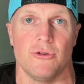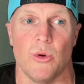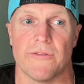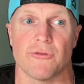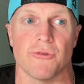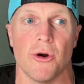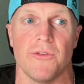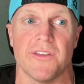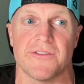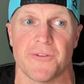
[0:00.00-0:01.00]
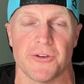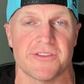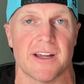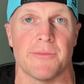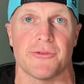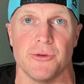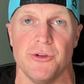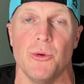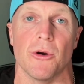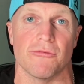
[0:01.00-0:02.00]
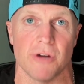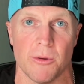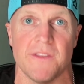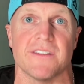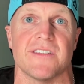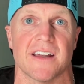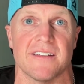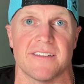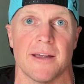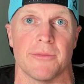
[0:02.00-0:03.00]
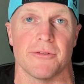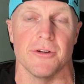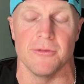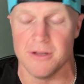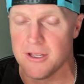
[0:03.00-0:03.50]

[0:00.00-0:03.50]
Whoever rowed this first time through, you are rowing the second time through.